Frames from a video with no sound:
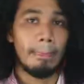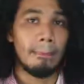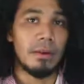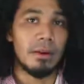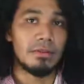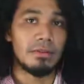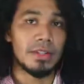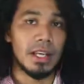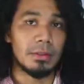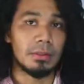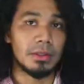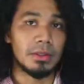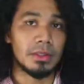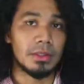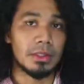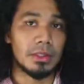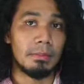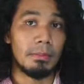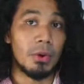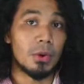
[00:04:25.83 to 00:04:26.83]
have tabled
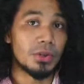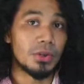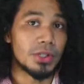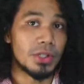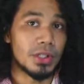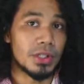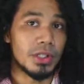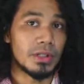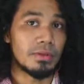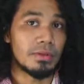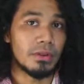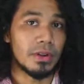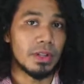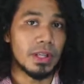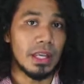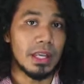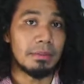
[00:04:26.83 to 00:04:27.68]
motions for the